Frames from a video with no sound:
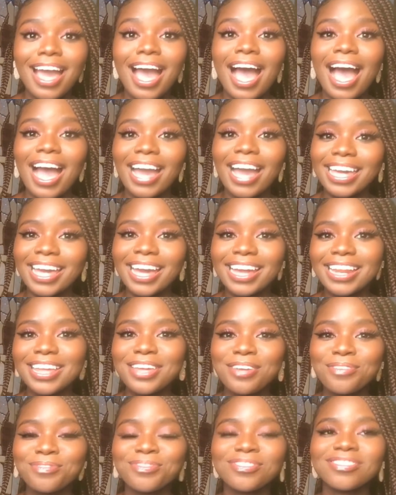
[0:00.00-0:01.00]
i can't
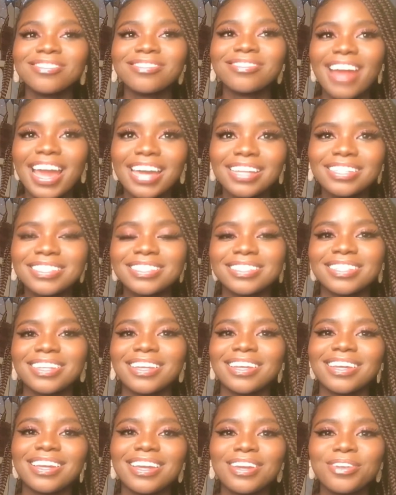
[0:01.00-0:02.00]
even write
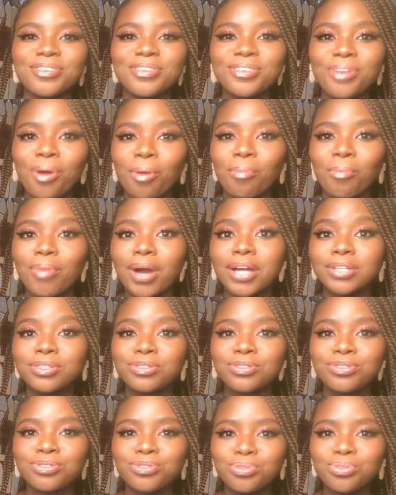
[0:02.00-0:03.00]
number
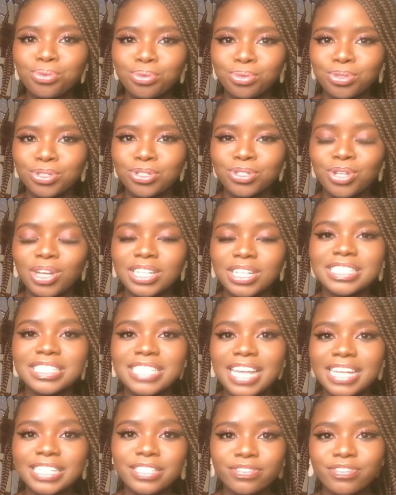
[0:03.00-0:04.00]
two
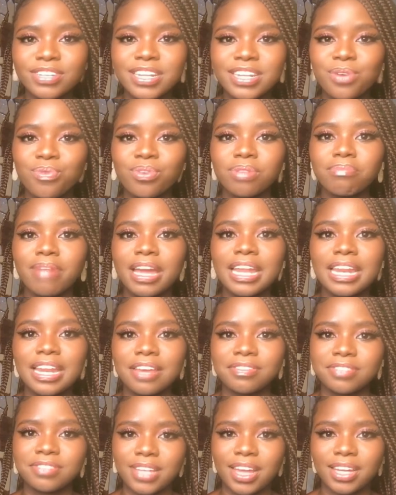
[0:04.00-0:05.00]
successfully with my
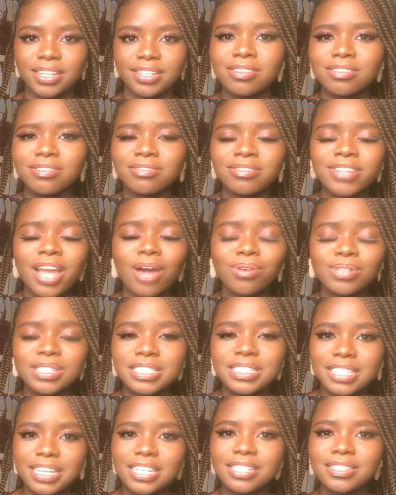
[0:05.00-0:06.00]
left hand now
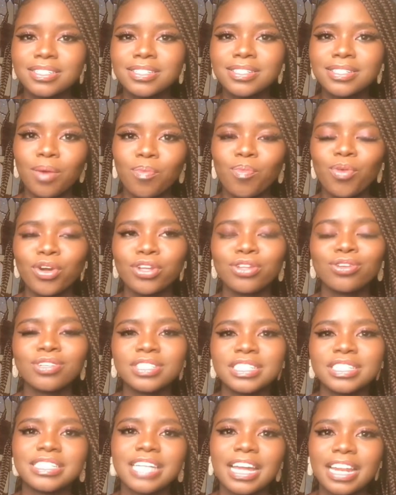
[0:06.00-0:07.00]
seeing someone
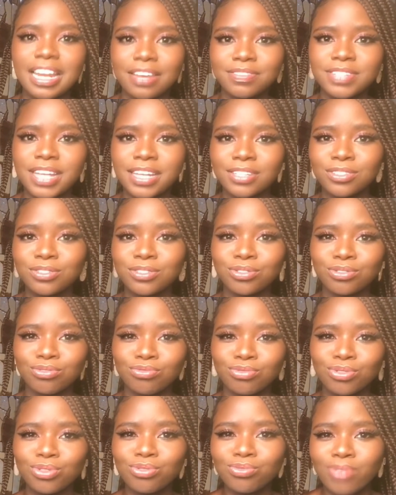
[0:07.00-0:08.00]
using their left hand to,
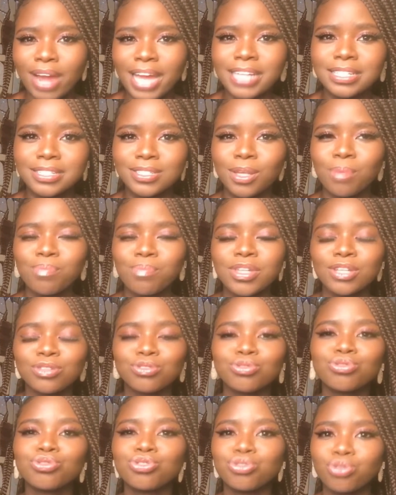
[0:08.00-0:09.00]
to write something to
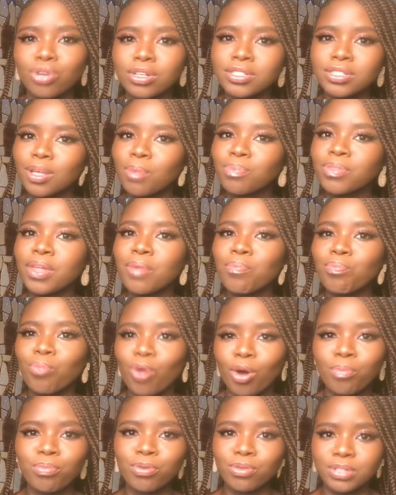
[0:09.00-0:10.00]
draw something
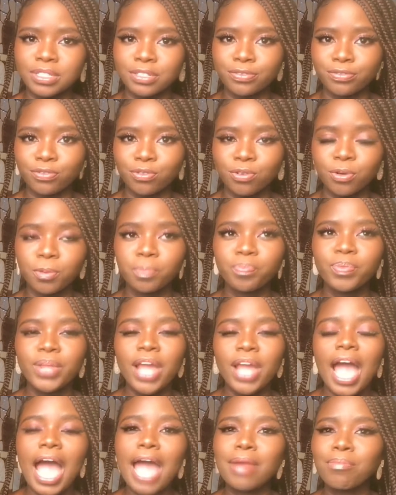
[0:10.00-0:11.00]
more beautiful
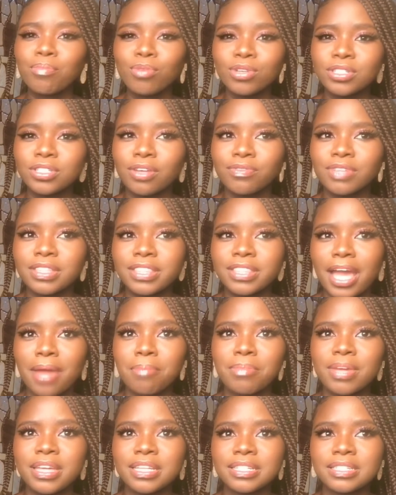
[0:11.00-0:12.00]
and most of the time
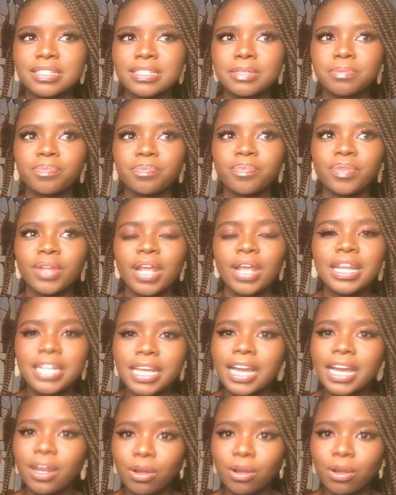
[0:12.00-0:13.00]
is they
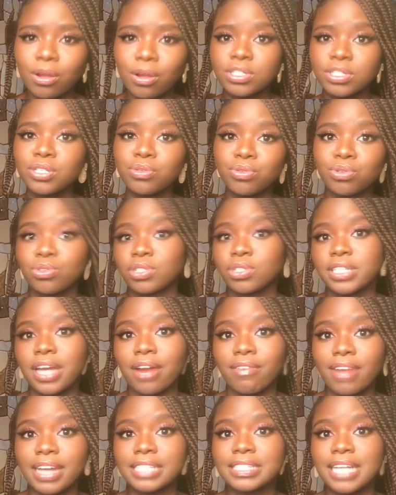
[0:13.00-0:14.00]
can also still use their
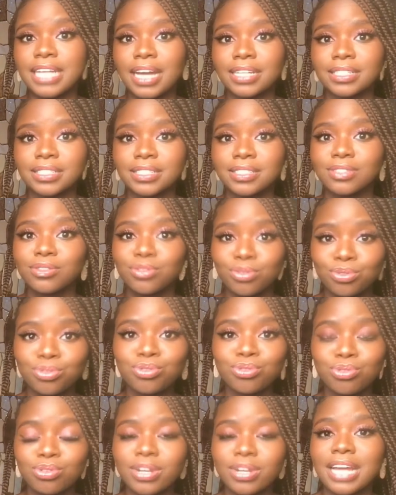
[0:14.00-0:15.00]
right hand to
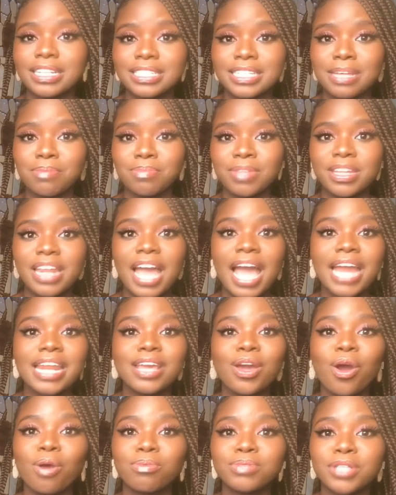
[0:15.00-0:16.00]
do that same thing and it
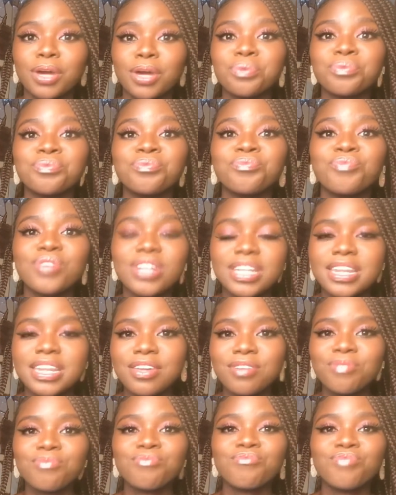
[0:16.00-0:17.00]
comes out really
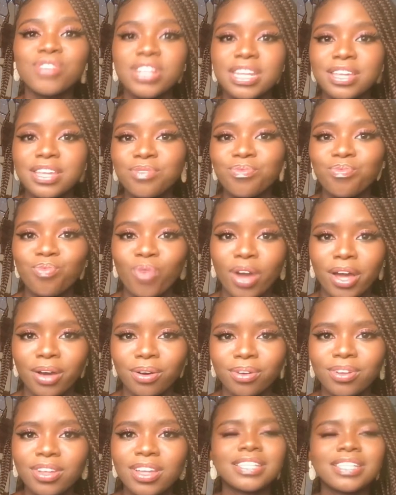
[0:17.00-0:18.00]
really well
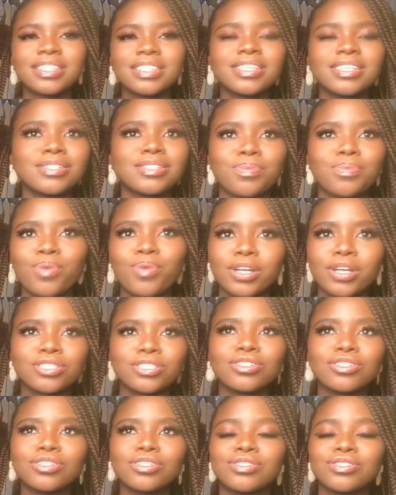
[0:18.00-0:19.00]
these people are
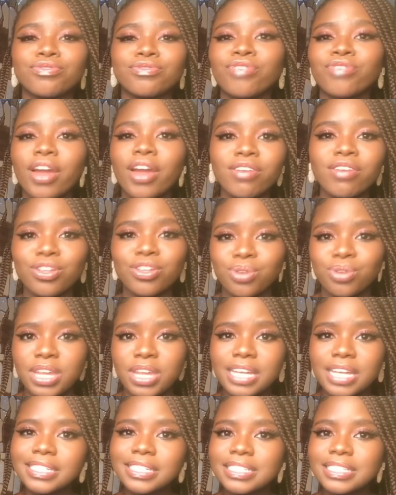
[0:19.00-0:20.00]
just very unique
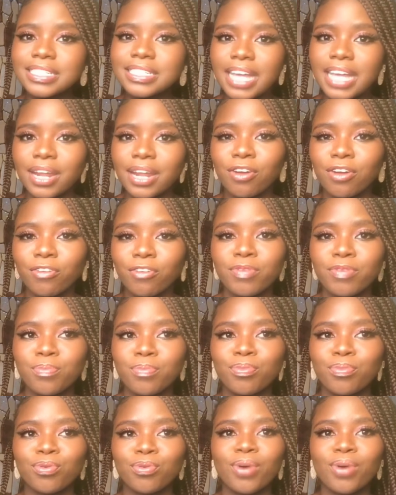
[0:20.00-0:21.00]
set of
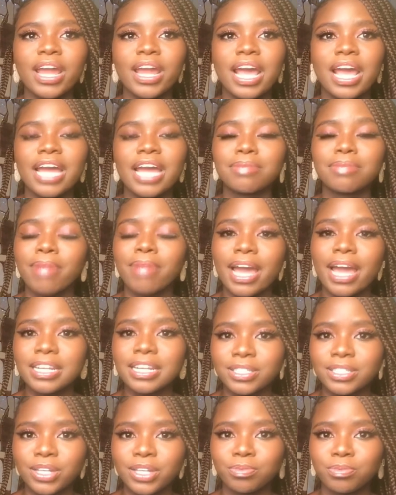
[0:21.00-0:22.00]
people and i admire
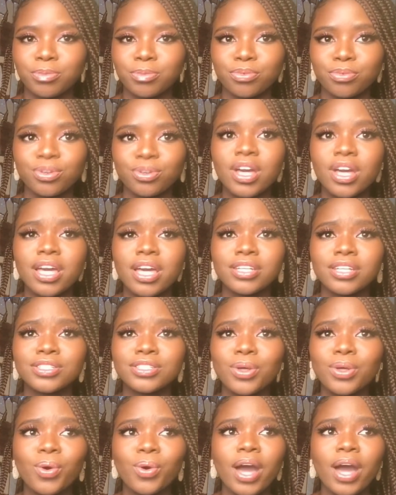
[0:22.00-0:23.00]
such people
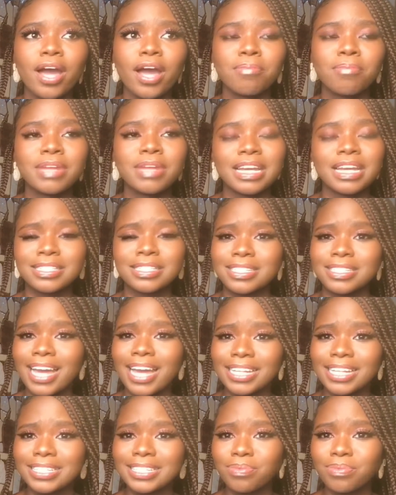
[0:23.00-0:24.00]
so um, in our
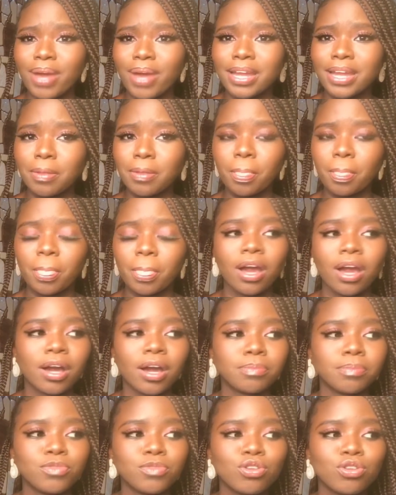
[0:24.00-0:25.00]
society when
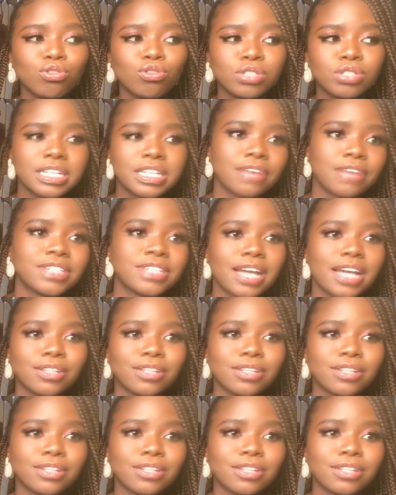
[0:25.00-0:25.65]
um, you use left hand to